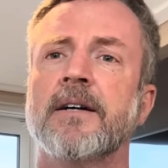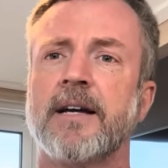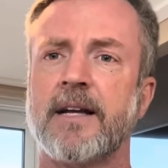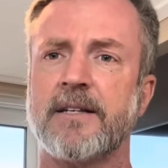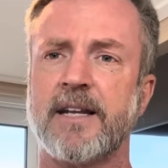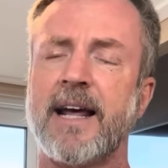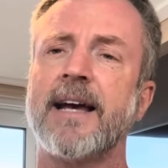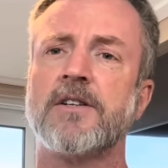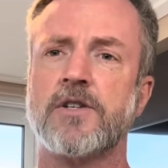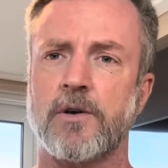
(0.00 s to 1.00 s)
in
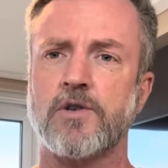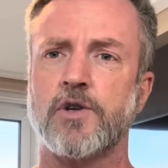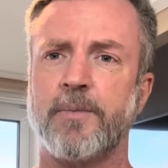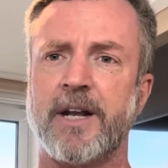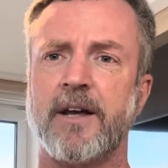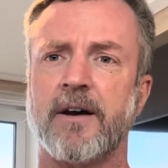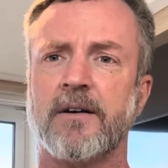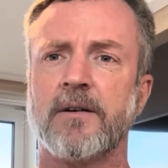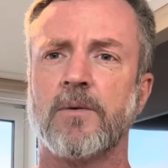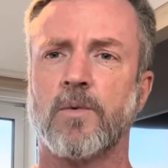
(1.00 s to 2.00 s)
today's social media
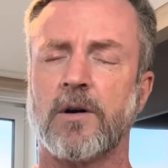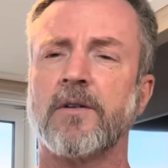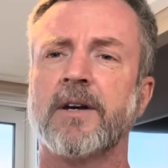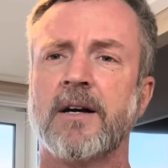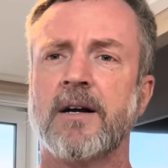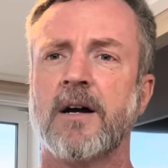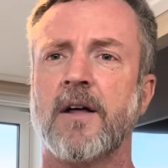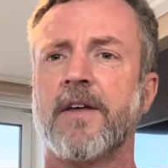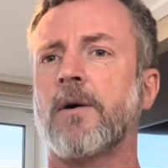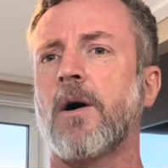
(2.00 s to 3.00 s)
world.
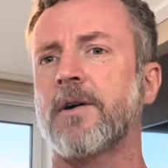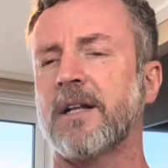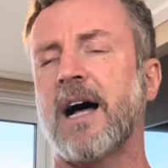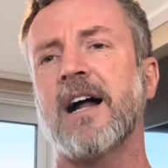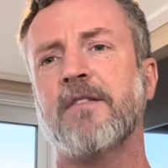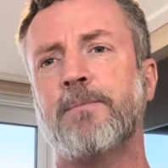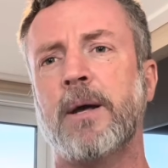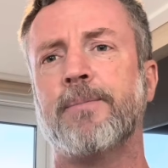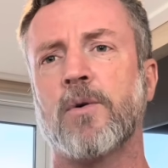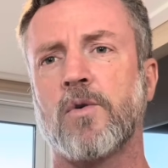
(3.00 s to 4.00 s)
There are a lot of
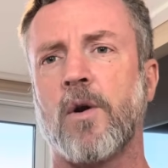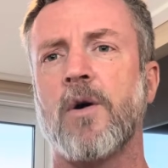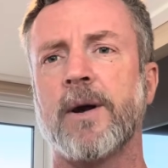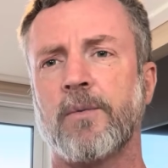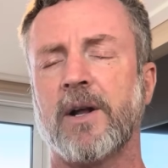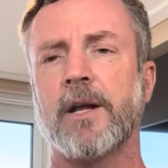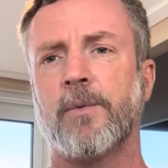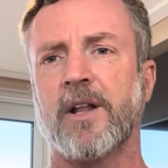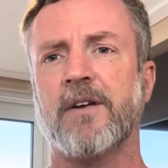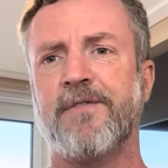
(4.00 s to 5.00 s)
people growing really,
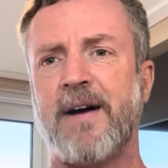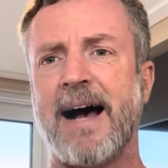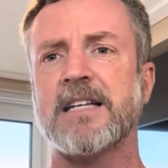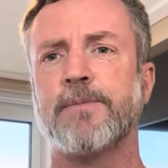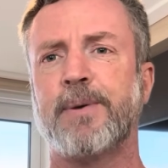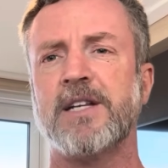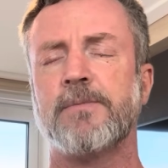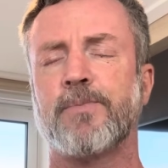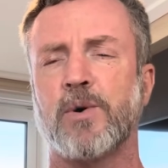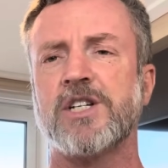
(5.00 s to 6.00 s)
really fast,
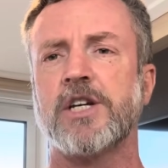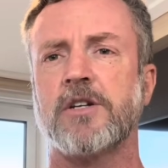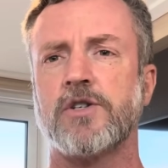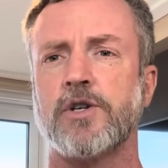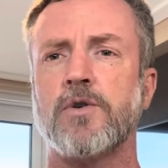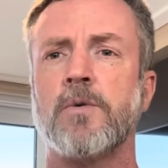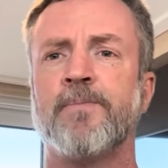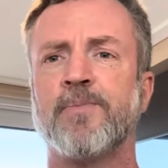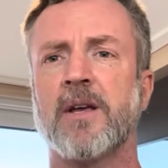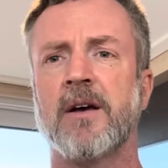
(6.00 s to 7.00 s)
preaching
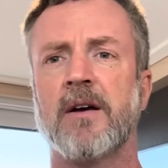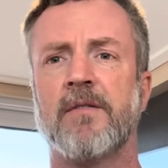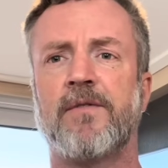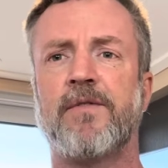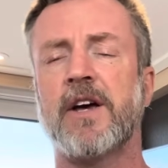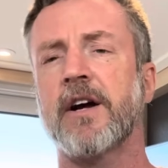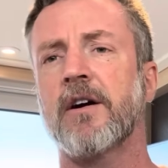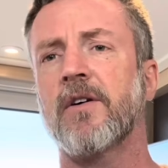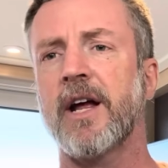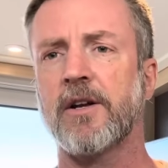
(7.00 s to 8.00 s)
doom,
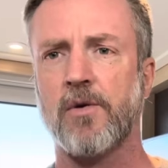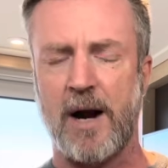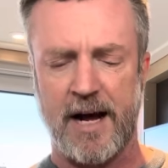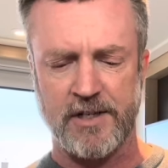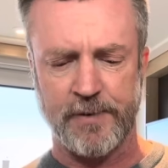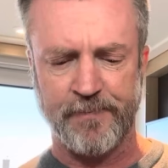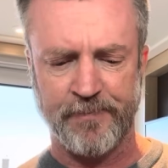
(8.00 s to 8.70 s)
fear, and crash.